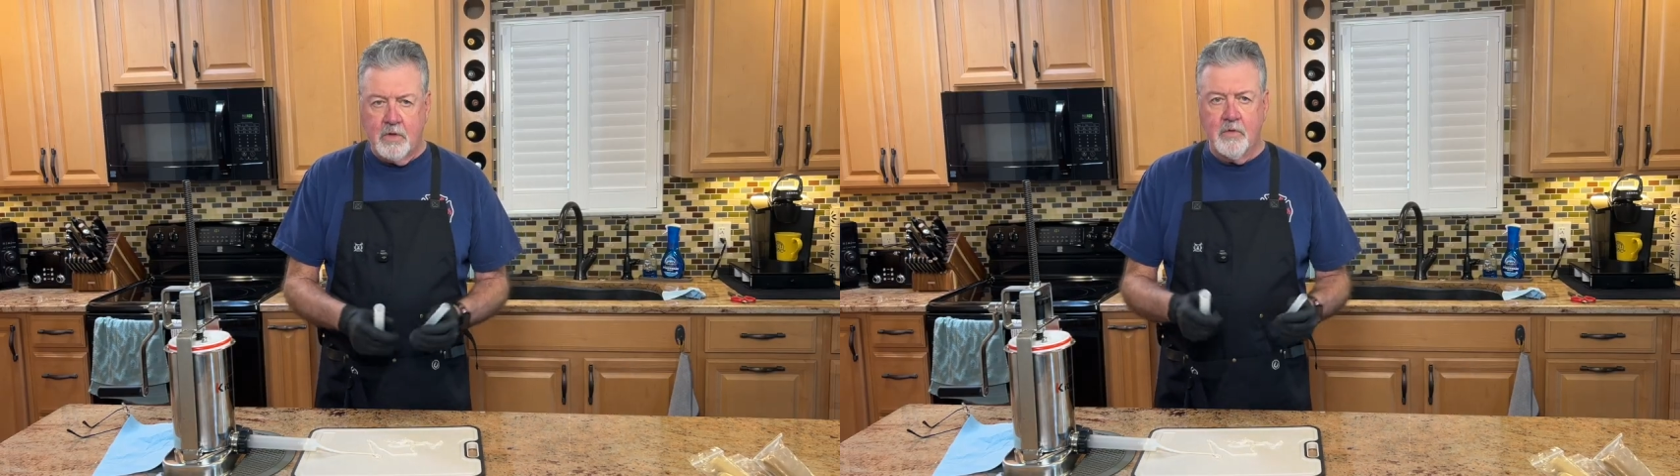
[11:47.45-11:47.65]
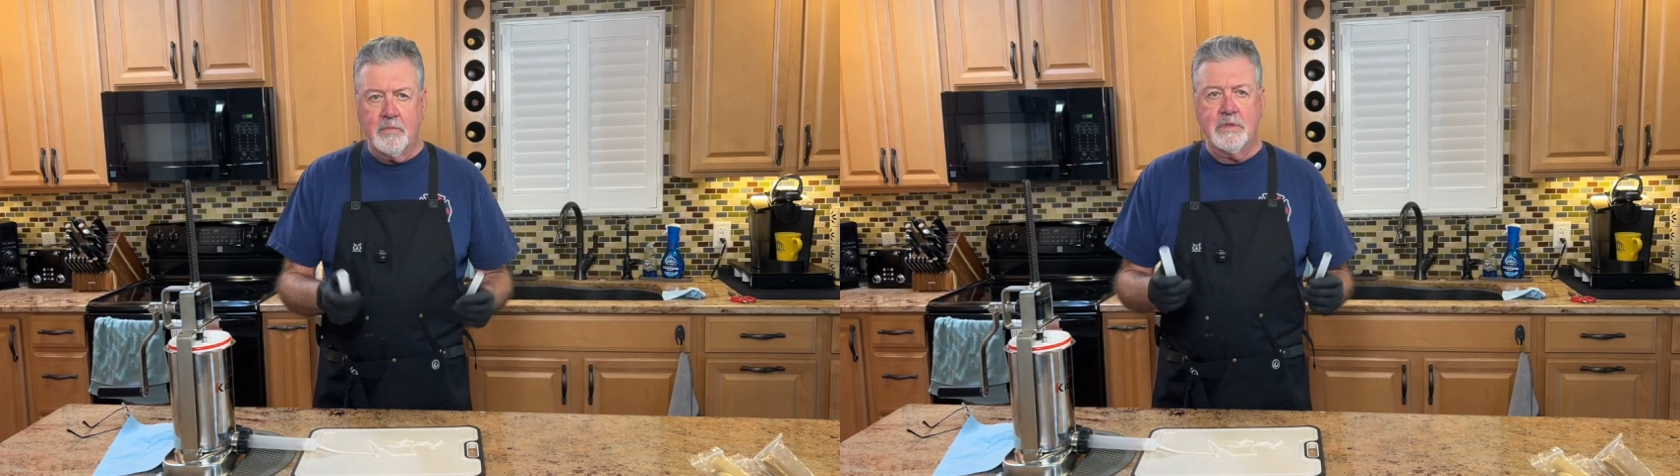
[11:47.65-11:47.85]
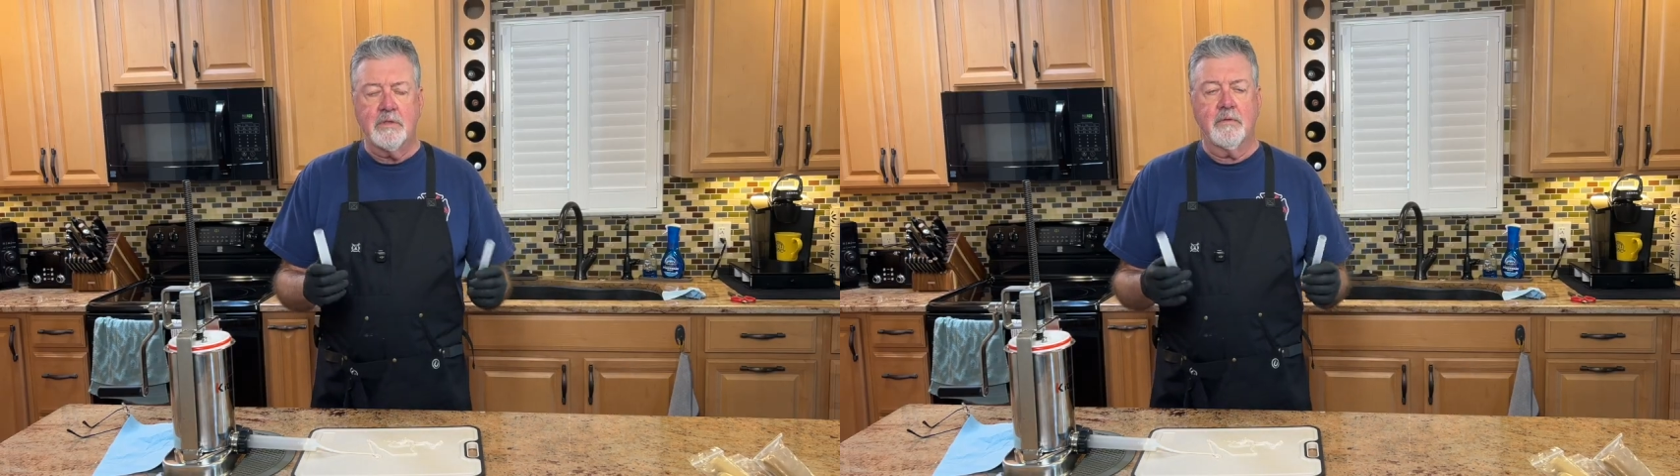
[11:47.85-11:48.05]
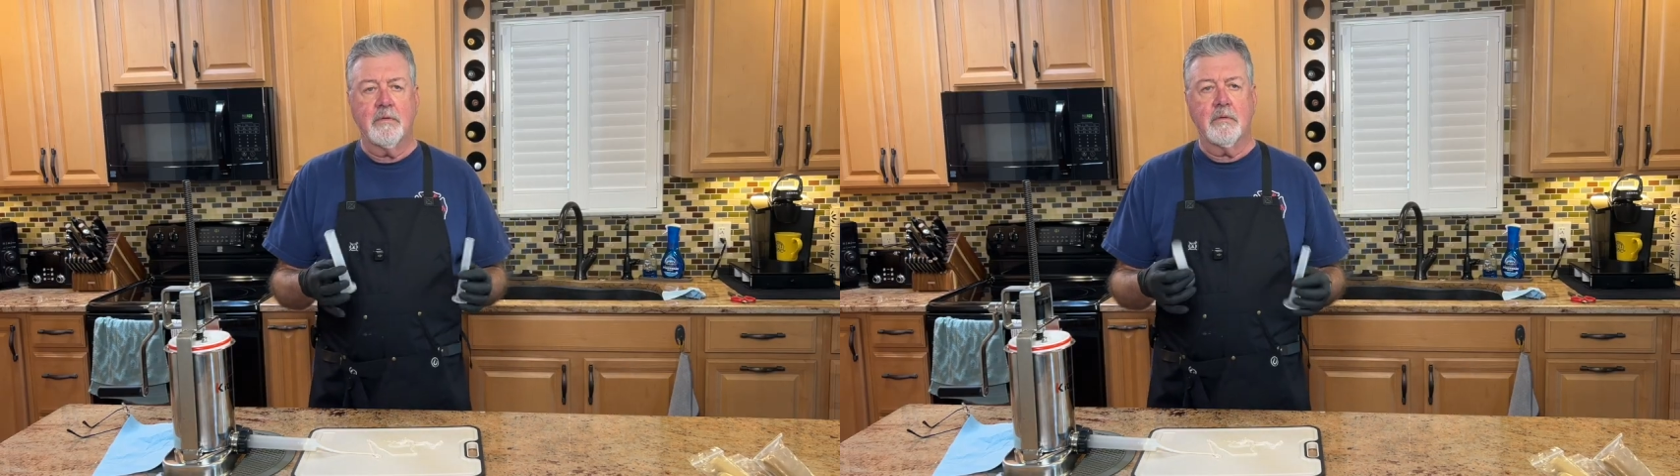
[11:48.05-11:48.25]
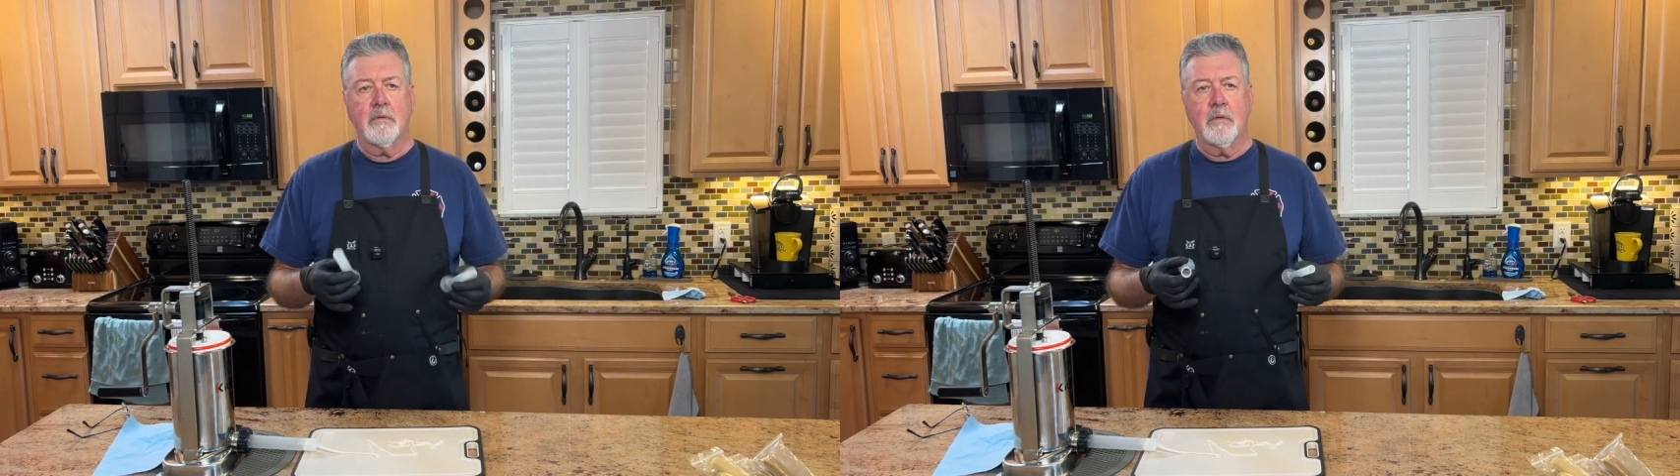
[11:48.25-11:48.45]
tubes.
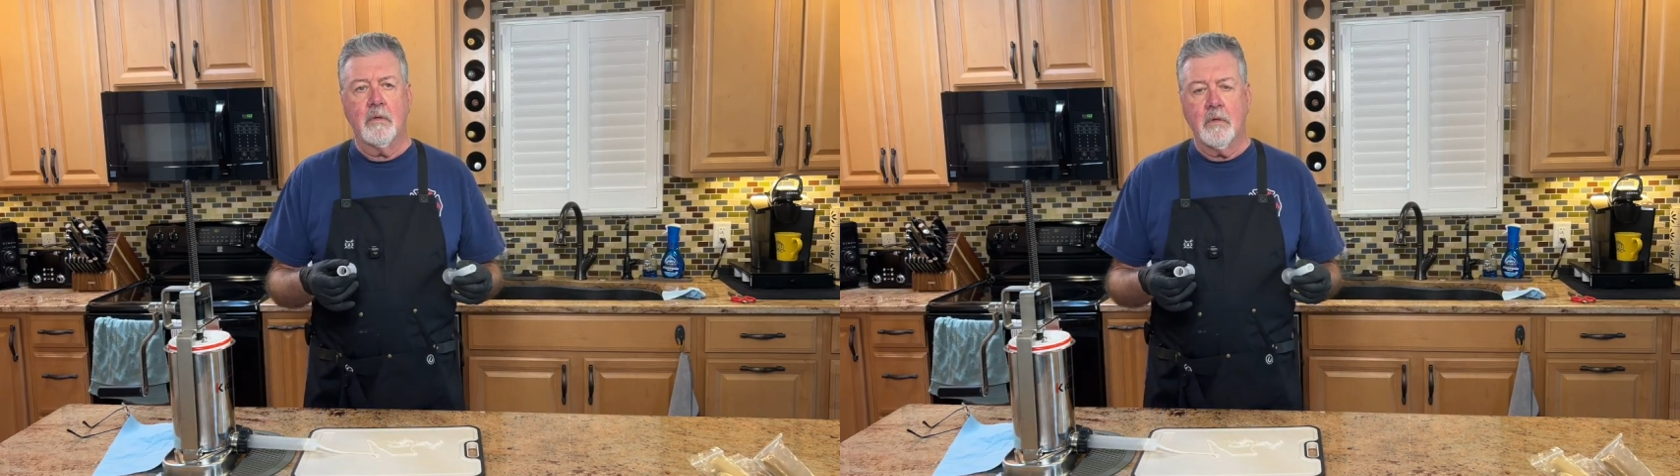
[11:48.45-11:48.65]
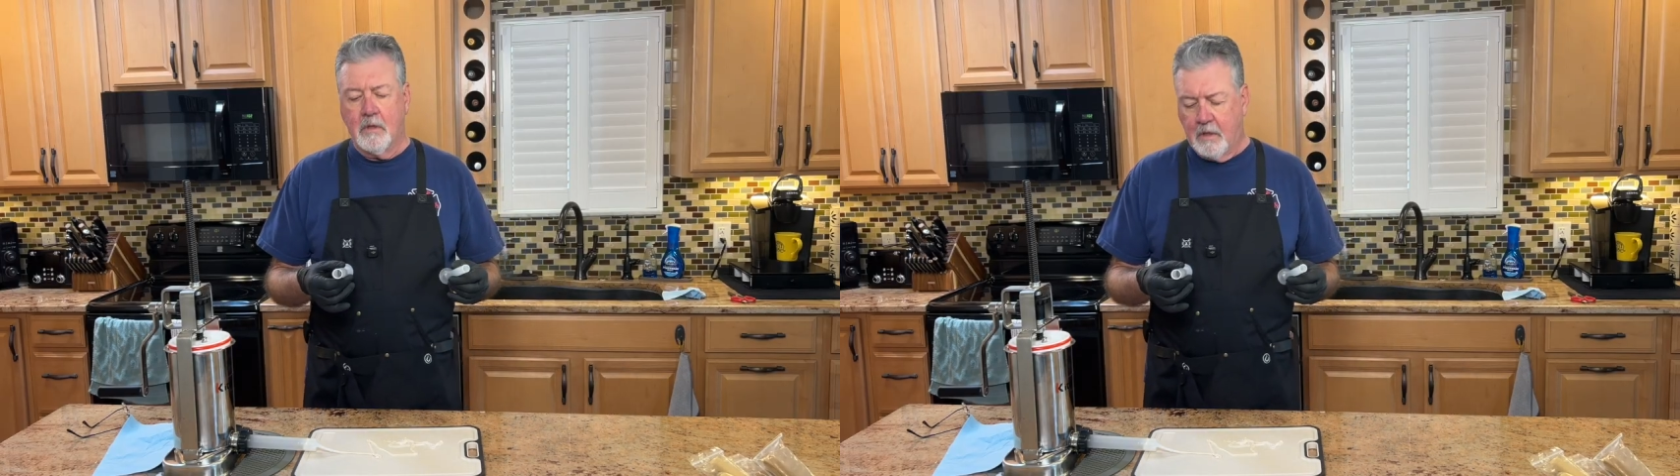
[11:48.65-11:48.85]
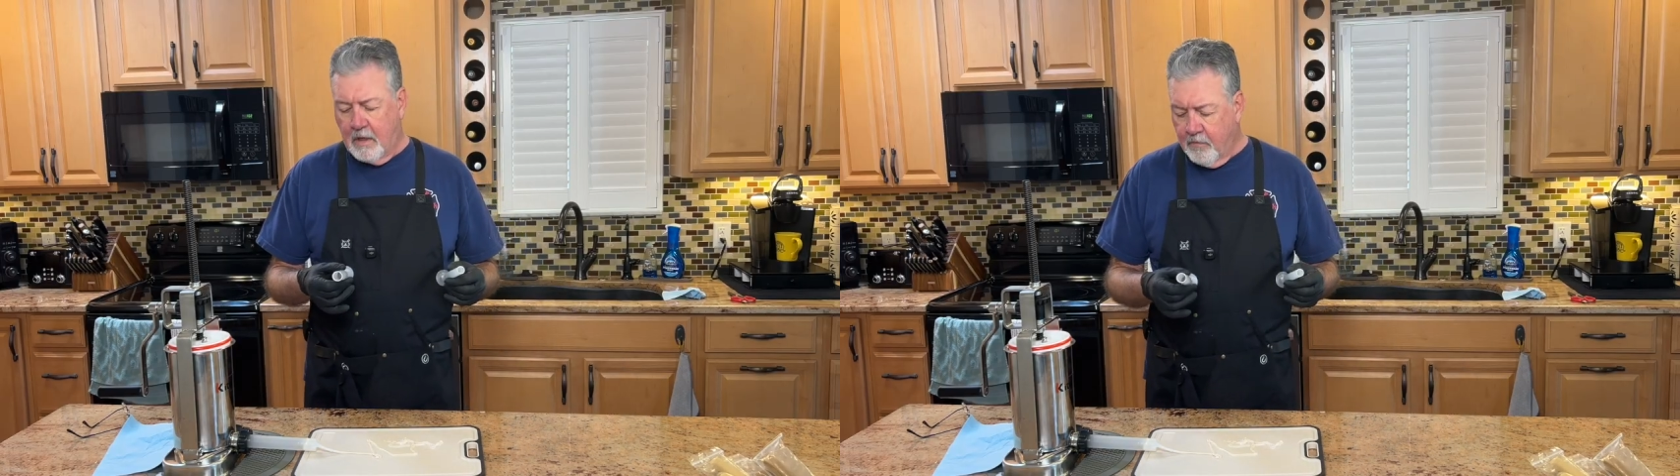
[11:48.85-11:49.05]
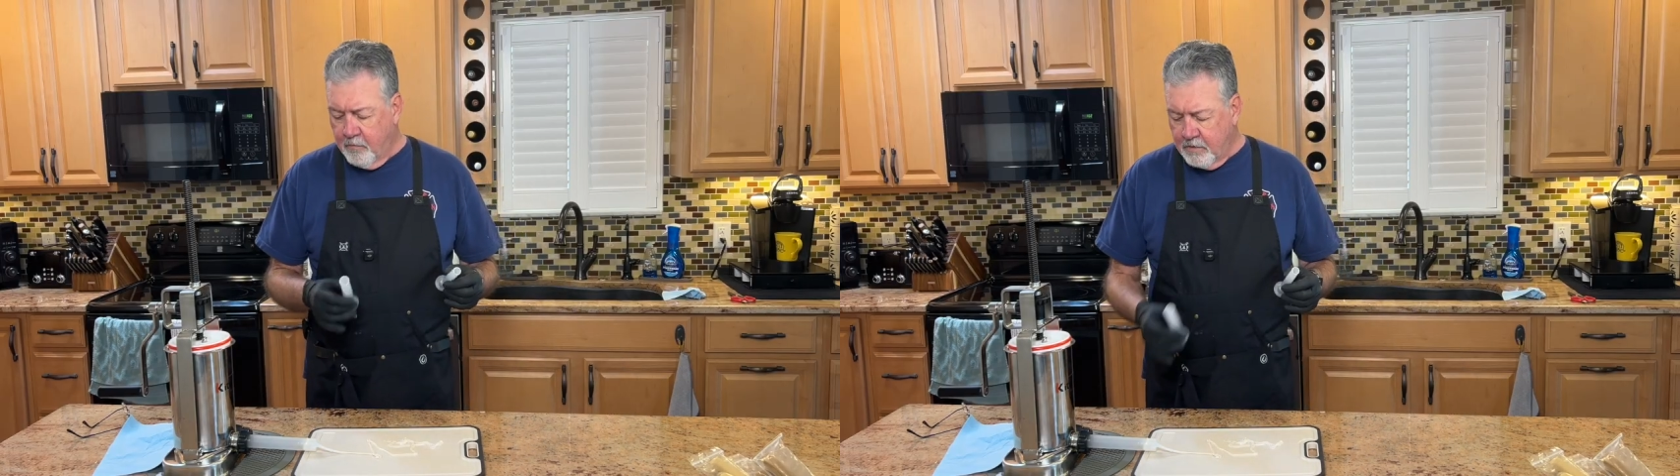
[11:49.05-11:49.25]
We're